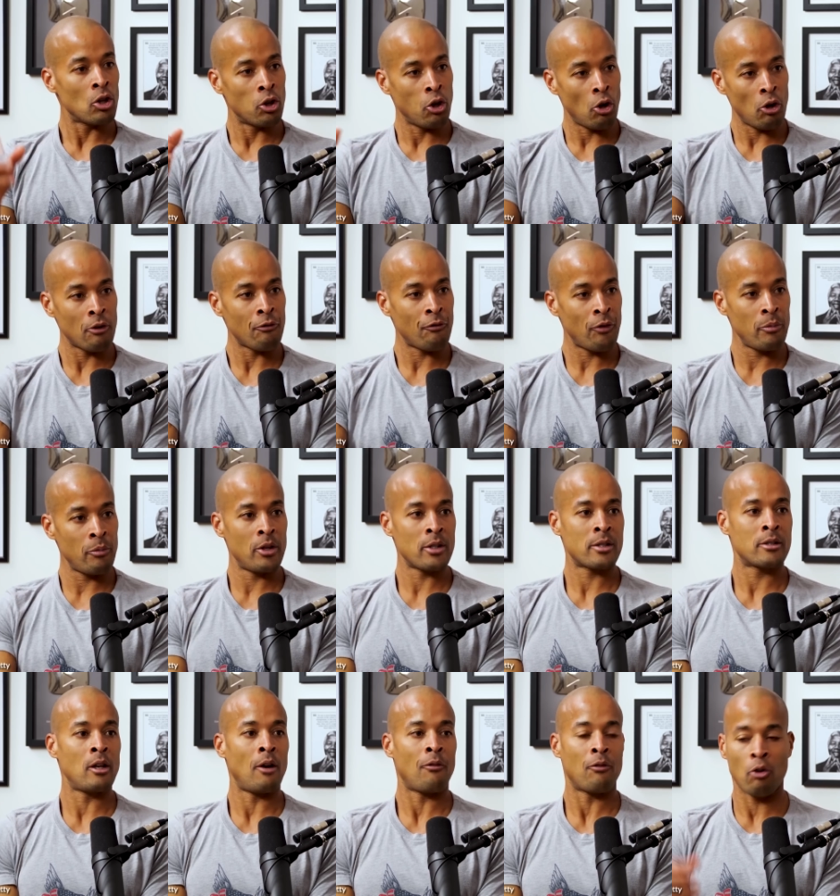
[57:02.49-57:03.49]
Learn from
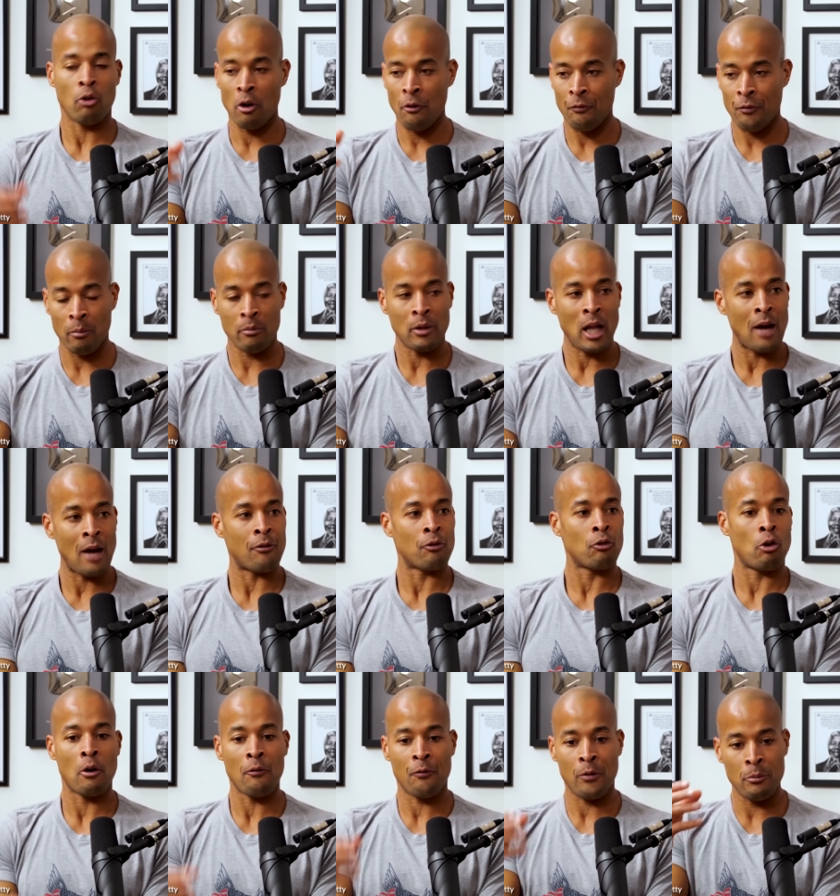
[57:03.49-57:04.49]
yourself, learn from
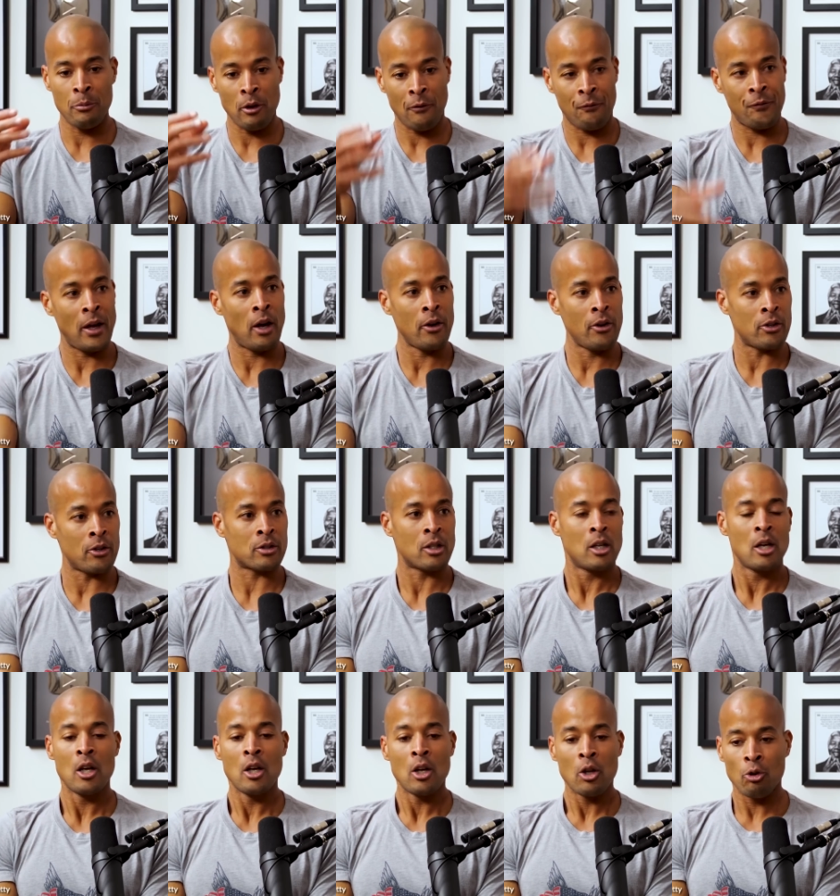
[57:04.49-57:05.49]
life, learn from your
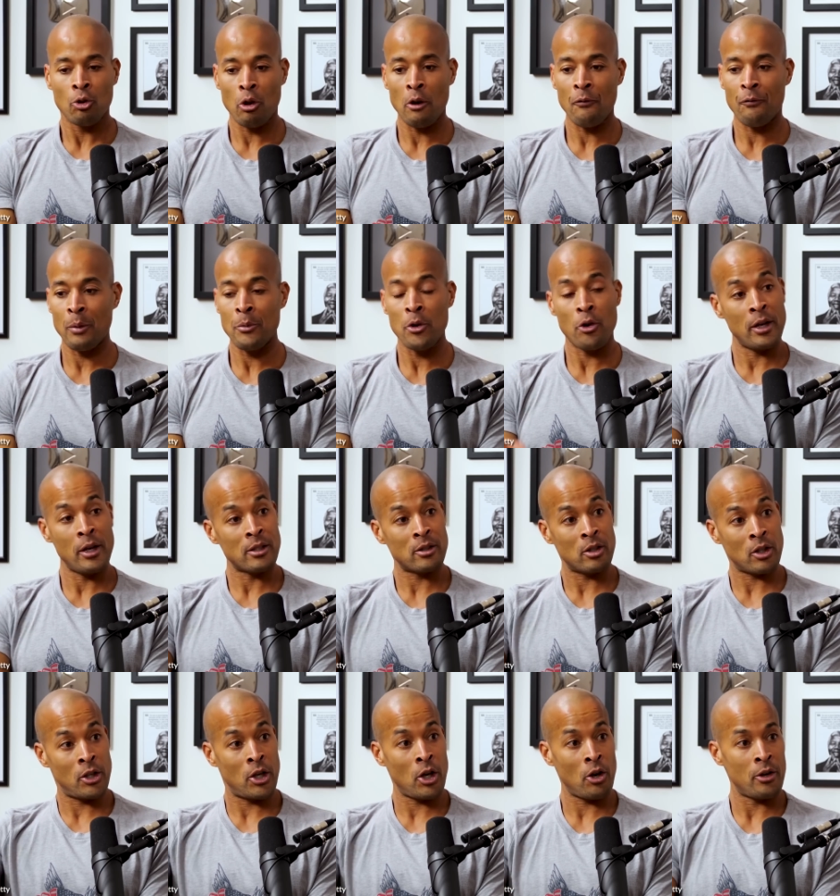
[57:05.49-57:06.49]
failures, learn from your
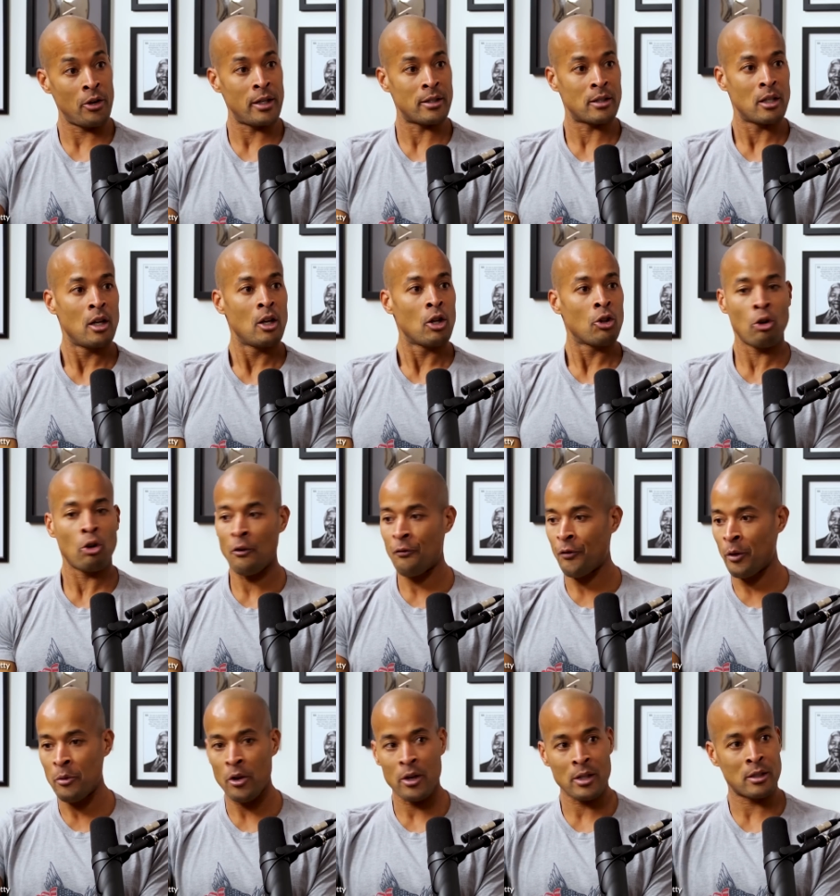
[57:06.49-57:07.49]
insecurities, learn
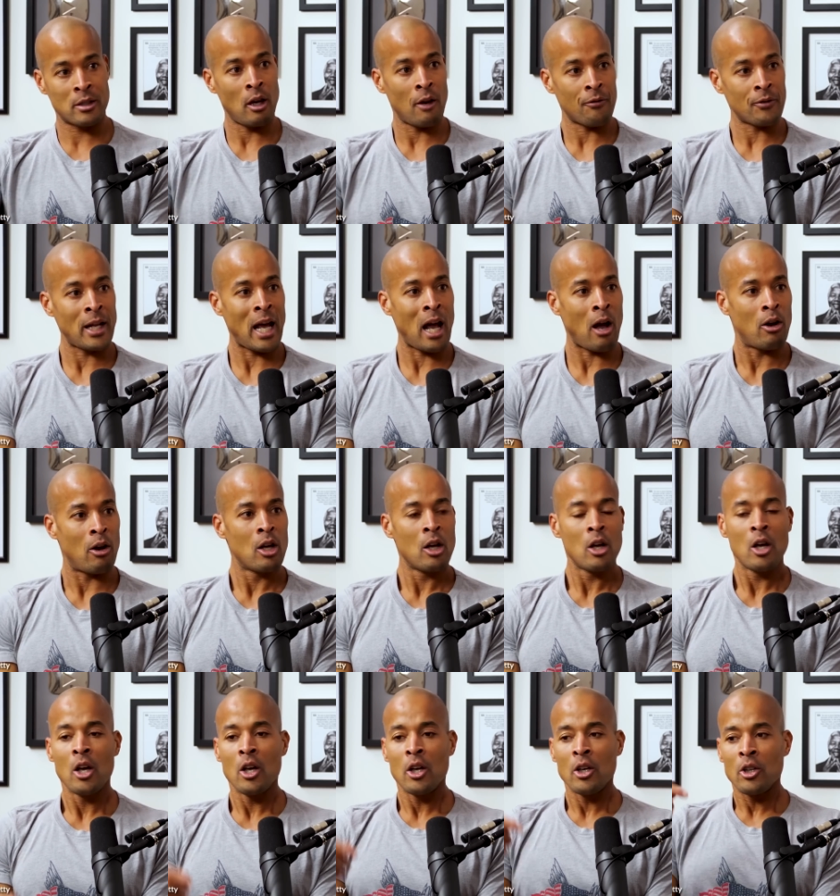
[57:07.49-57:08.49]
from your self doubt.
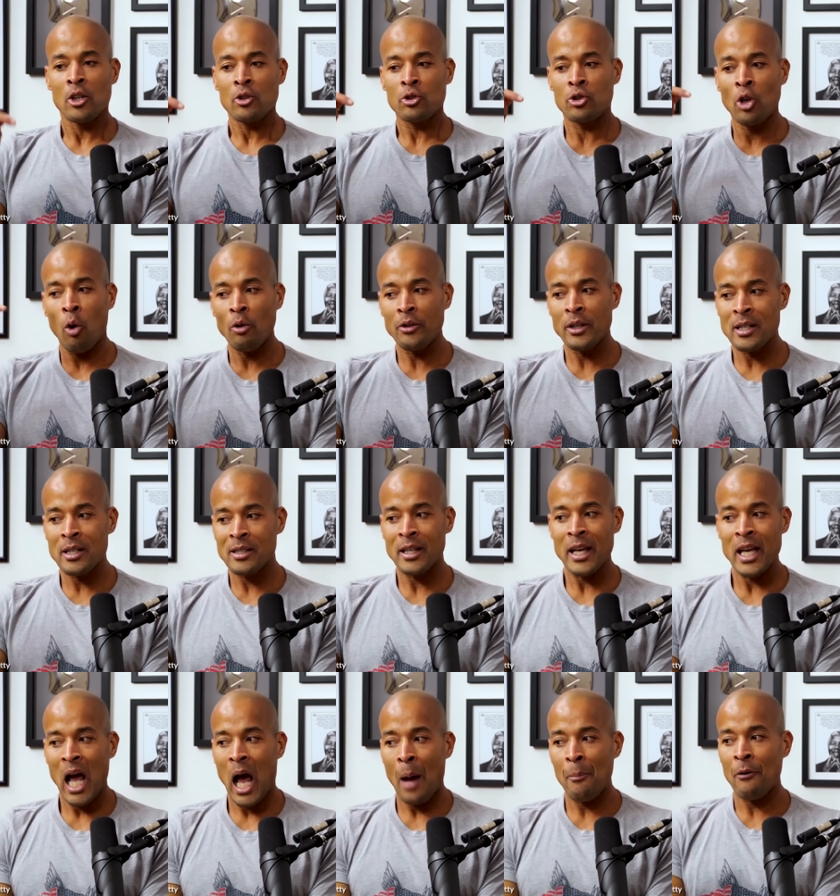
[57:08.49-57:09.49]
Don't just
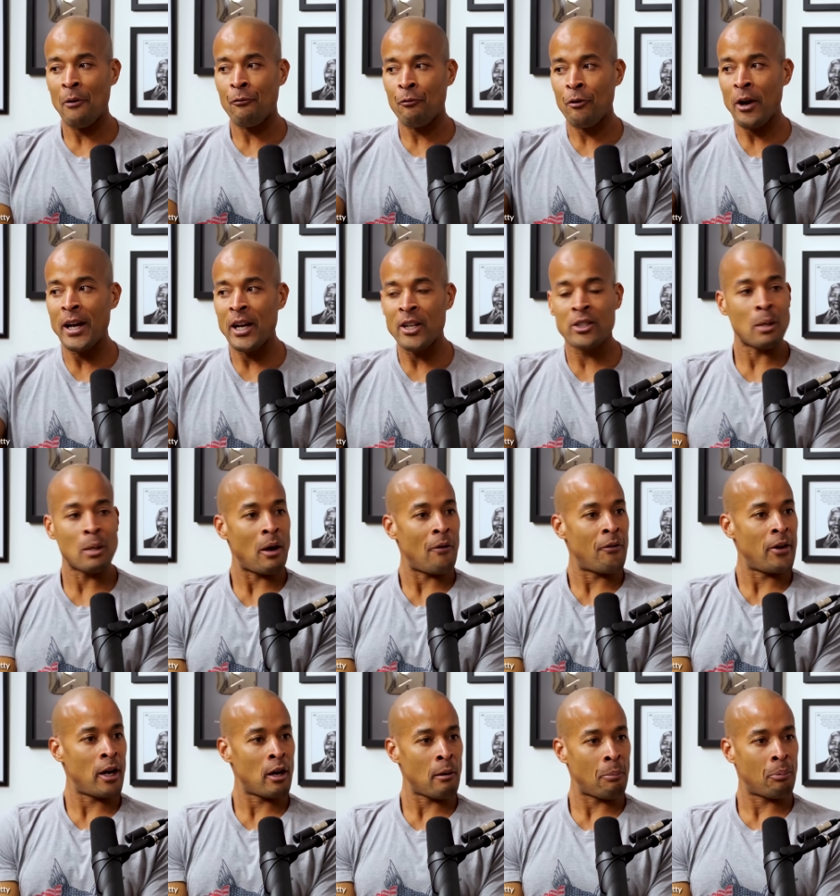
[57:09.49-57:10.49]
say, I'm afraid to jump off an